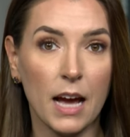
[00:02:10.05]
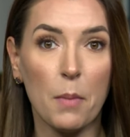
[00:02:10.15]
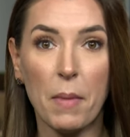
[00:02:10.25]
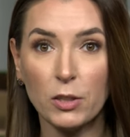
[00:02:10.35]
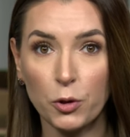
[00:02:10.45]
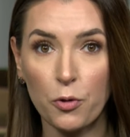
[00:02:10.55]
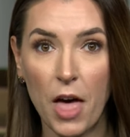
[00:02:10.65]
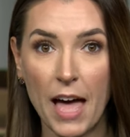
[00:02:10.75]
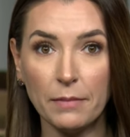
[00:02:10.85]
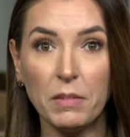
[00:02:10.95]
a measure
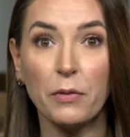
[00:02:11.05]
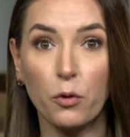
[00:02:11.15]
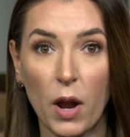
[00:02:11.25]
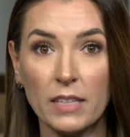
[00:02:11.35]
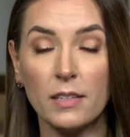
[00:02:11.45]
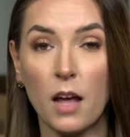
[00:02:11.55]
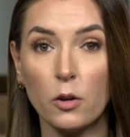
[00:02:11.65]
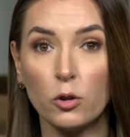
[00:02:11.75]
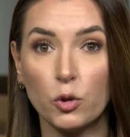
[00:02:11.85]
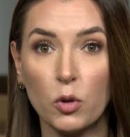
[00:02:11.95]
that, if granted
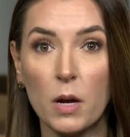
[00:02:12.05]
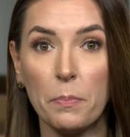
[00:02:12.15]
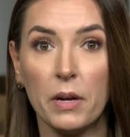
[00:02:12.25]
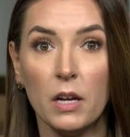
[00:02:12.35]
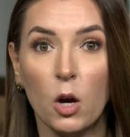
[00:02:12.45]
under Trump,